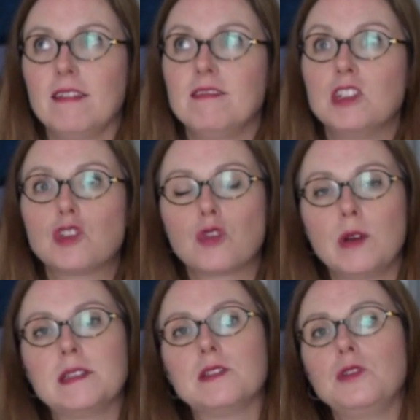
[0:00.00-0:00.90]
the
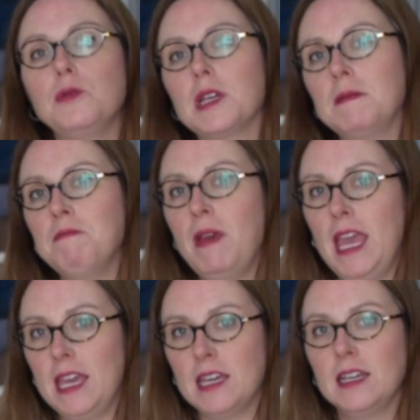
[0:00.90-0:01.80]
choices you can
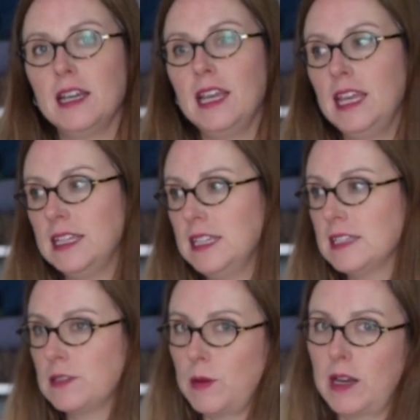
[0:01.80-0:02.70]
make in
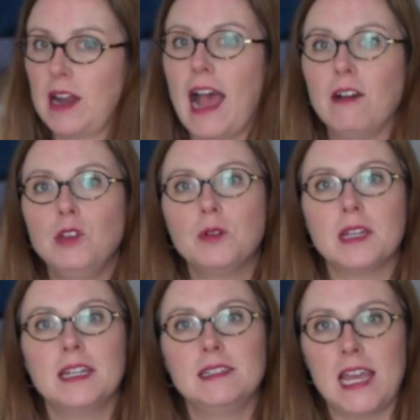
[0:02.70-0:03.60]
this sweater, how you
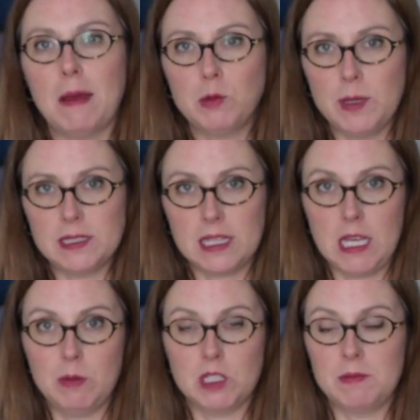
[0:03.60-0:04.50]
can adapt Basic
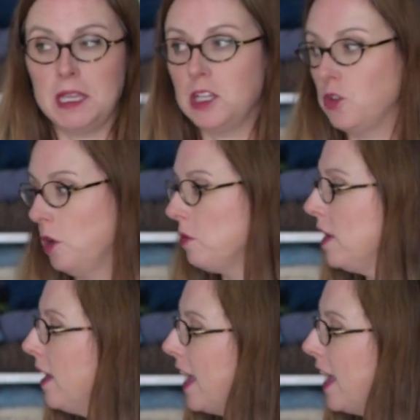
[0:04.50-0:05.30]
Cable to make it your own,